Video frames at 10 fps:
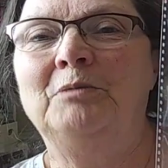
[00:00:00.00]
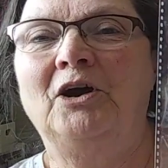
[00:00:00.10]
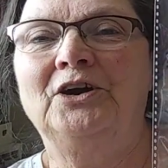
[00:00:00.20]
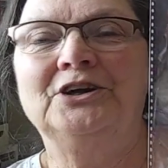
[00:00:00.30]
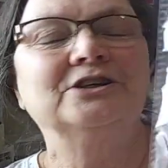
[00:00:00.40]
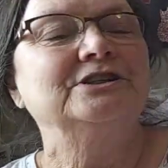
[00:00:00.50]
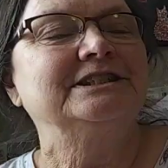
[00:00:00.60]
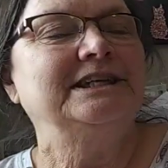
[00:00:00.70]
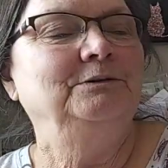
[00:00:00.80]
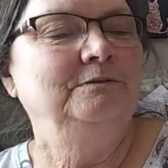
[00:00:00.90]
markers.
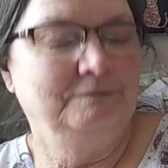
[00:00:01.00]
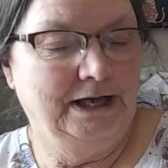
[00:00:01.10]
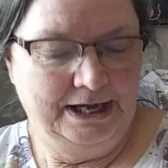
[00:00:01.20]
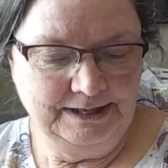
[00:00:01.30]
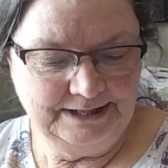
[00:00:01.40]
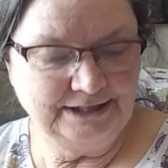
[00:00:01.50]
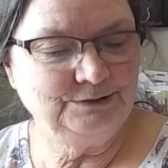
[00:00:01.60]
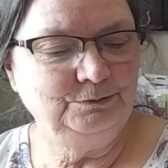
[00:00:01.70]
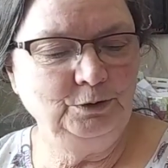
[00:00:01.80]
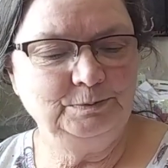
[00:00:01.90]
So
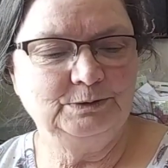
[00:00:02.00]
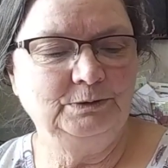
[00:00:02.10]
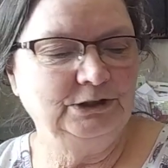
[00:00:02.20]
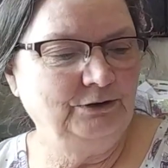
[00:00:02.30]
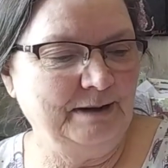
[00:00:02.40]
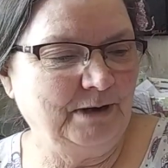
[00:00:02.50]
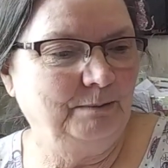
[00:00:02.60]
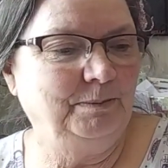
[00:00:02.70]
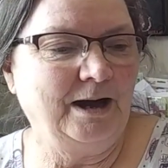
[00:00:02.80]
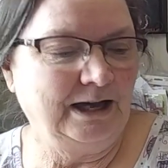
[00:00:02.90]
that's, whoops, what Grandma
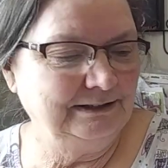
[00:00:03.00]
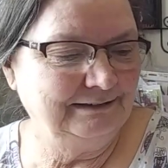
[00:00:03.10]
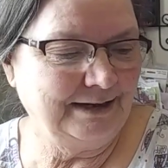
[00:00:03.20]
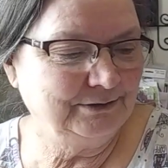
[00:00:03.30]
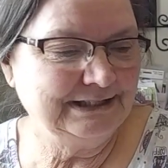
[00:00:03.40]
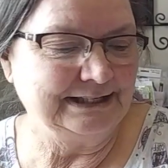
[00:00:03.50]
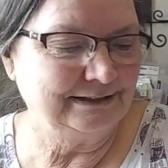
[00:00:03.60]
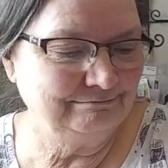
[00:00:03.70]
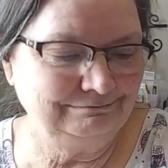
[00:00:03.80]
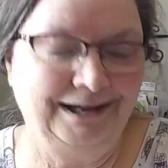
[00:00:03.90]
bought. That was
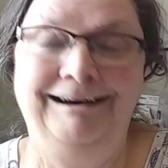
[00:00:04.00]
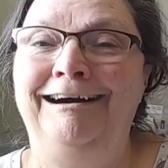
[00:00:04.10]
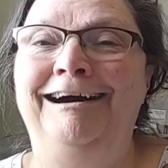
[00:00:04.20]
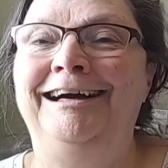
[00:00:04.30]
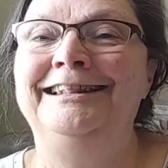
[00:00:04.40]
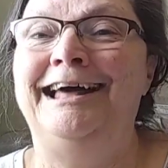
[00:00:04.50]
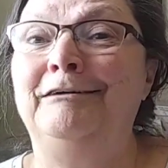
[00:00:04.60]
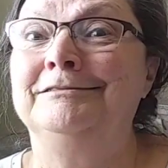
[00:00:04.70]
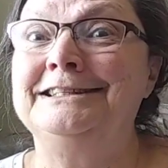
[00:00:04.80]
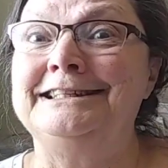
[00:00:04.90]
it. that
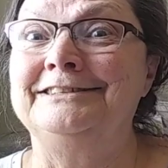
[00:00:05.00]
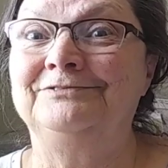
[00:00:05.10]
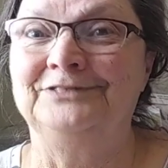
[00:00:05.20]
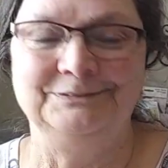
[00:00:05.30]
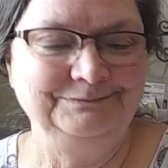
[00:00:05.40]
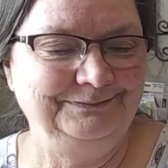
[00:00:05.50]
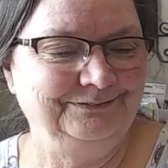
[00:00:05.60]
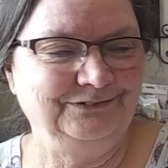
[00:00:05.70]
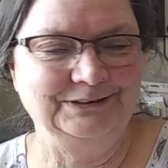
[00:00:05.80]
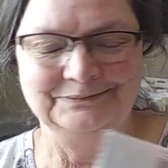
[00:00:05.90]
was it from,
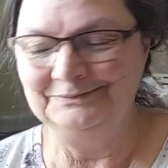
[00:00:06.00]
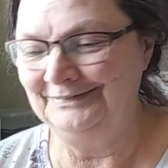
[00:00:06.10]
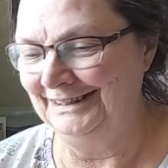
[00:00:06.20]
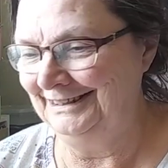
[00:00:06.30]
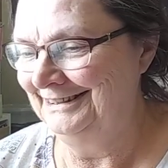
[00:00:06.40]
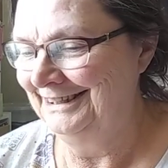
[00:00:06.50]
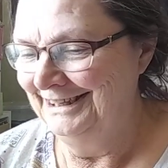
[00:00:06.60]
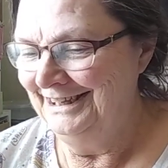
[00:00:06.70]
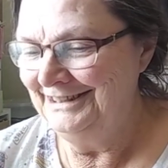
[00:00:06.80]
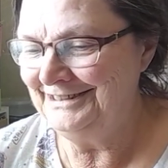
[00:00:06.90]
from, uh,
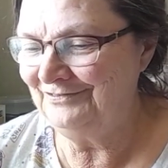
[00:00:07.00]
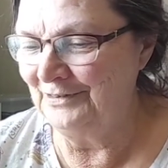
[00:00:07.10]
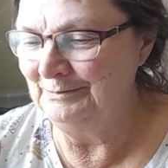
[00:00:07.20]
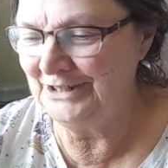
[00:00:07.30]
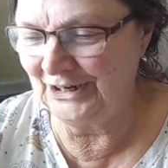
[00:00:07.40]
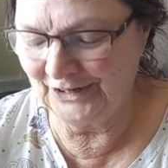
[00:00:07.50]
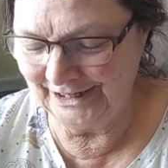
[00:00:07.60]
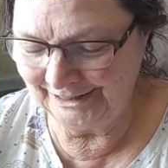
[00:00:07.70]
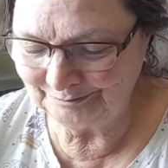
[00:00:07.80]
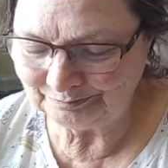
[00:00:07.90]
from
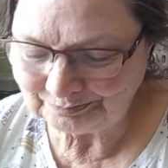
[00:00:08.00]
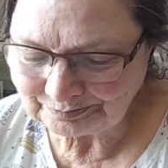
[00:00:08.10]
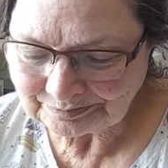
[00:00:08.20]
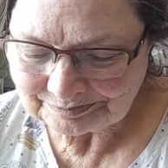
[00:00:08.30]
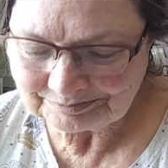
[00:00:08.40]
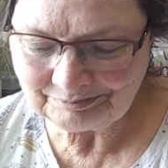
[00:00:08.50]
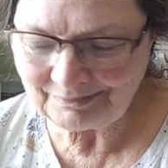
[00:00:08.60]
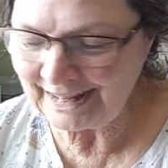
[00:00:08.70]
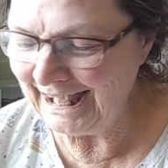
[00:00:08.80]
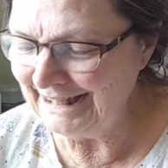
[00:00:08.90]
Target.
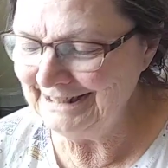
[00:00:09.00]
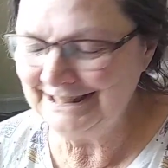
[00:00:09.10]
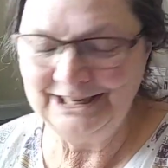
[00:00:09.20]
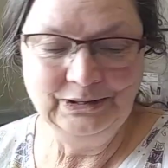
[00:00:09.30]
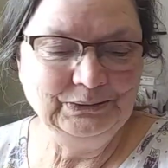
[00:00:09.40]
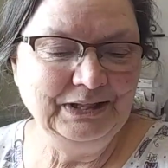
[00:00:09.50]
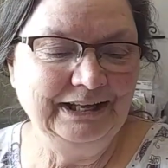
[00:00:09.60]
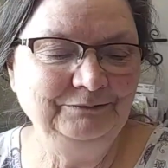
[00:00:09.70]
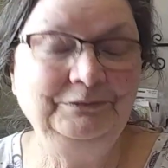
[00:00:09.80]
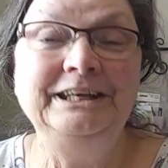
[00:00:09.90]
And so
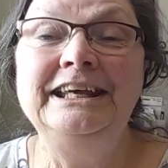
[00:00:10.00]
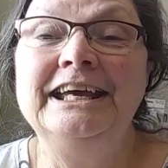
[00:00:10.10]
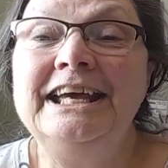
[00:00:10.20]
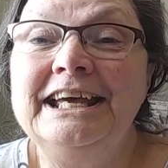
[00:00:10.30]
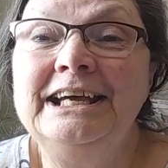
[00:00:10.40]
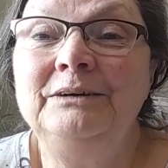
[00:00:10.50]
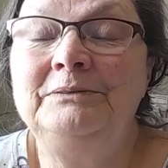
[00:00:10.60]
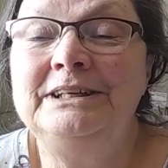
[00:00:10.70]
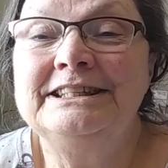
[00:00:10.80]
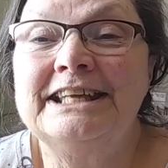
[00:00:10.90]
then we,
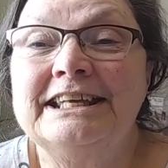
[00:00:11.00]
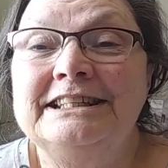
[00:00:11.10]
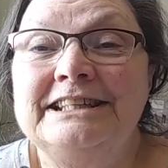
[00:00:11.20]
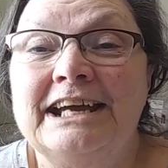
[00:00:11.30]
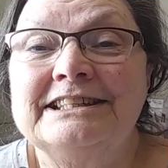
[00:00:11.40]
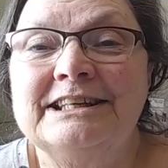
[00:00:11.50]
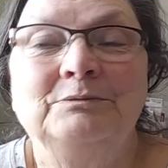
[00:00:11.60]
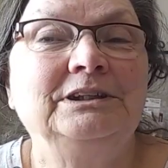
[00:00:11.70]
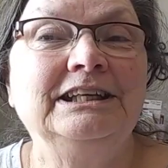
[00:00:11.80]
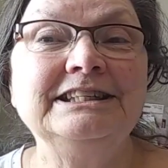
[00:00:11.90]
we said, I said,
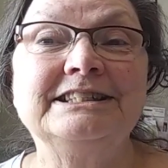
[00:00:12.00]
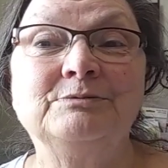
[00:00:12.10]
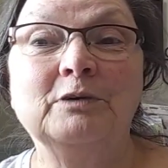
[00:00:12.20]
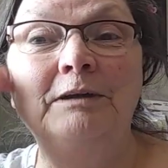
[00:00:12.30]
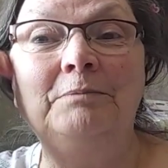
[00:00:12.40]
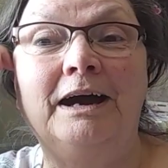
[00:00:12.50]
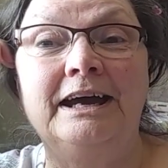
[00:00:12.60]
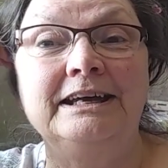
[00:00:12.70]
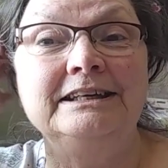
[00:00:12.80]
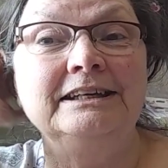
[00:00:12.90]
well, let's run
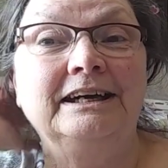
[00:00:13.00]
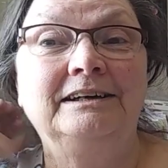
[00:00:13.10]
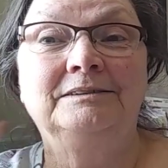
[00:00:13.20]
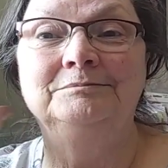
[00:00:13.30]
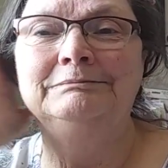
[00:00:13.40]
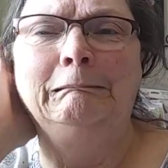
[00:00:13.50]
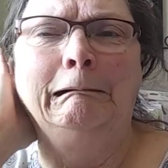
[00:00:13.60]
by, um,